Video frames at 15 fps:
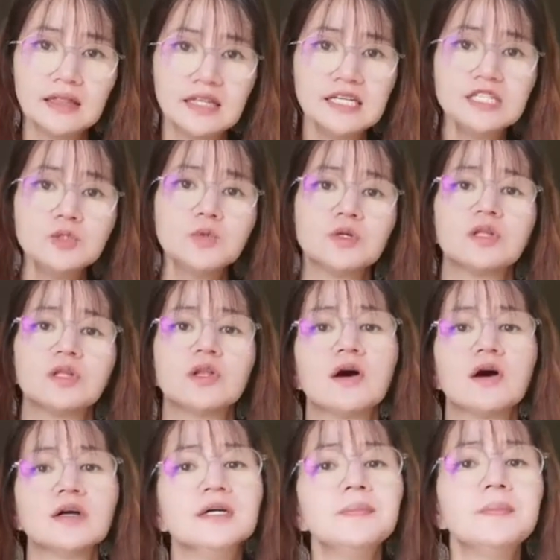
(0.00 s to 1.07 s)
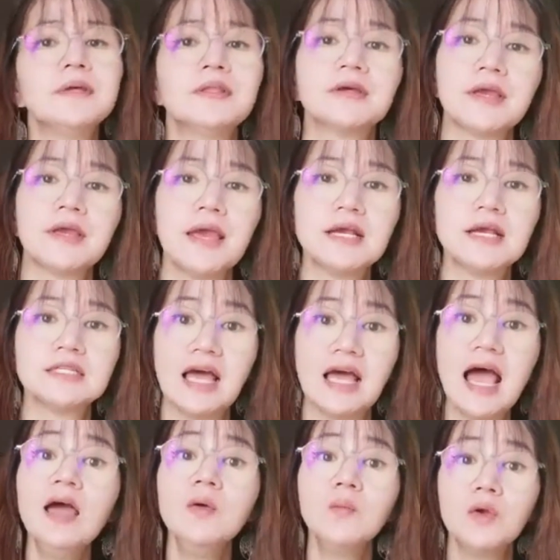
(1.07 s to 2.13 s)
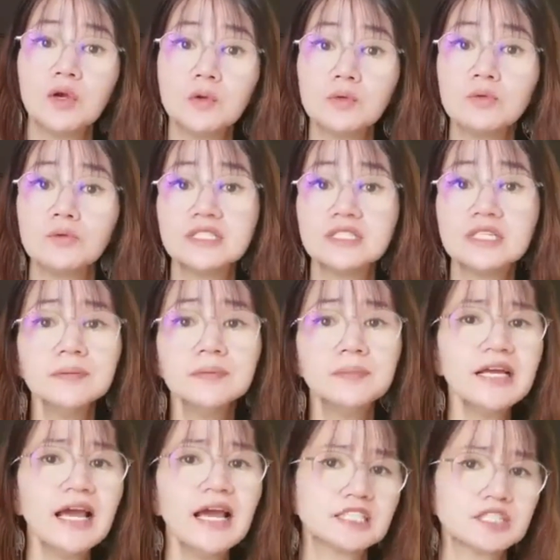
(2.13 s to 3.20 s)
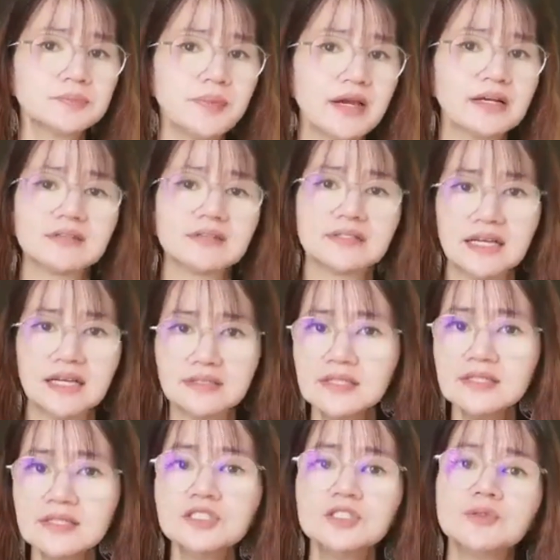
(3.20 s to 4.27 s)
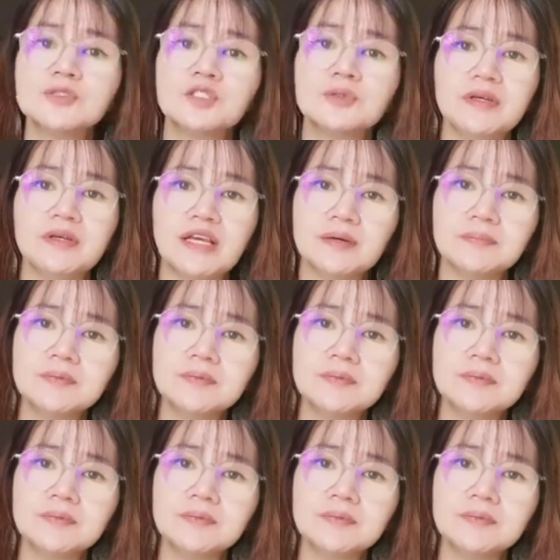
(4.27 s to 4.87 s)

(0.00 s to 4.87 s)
this will no longer be the case, and we could reasonably expect Sunzen Group to be